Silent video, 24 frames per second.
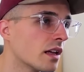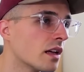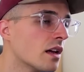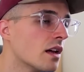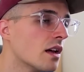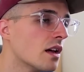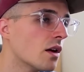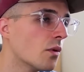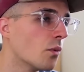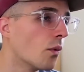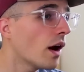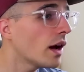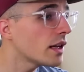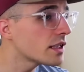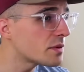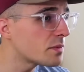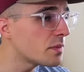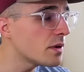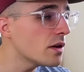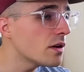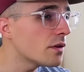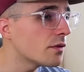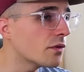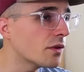It rides
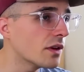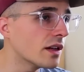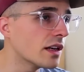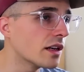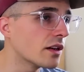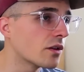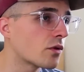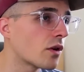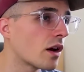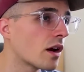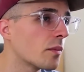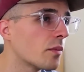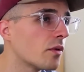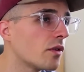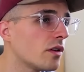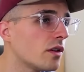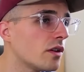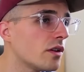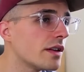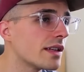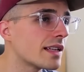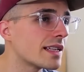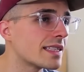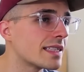beautifully, an incredible
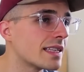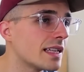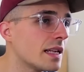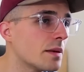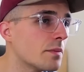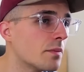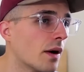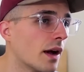unique city